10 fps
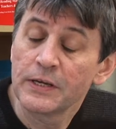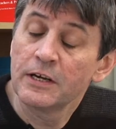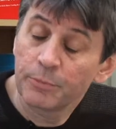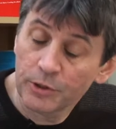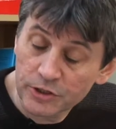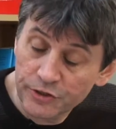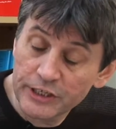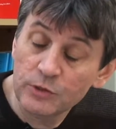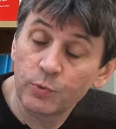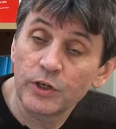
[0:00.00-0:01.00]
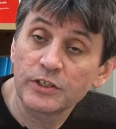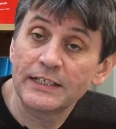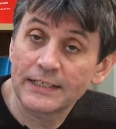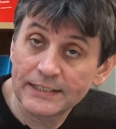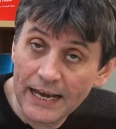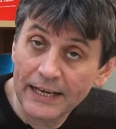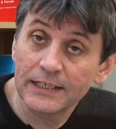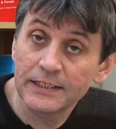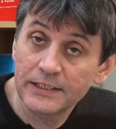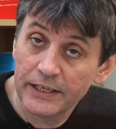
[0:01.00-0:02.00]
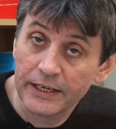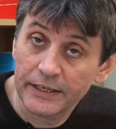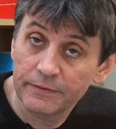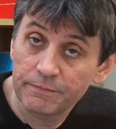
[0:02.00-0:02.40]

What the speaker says: because these words need a second tick.